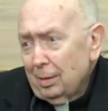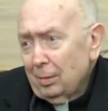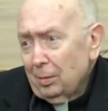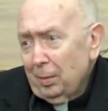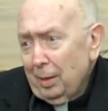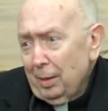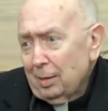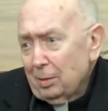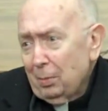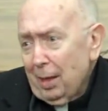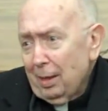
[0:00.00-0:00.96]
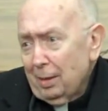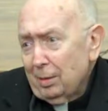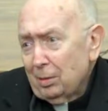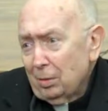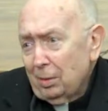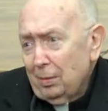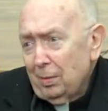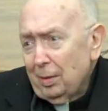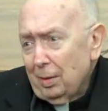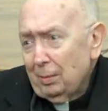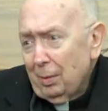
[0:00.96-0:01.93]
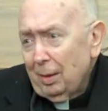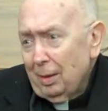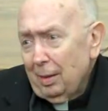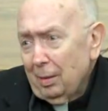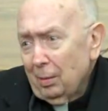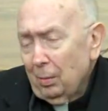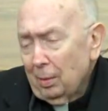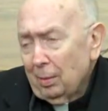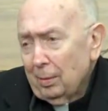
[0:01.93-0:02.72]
to make it Spanish, or even a bilingual.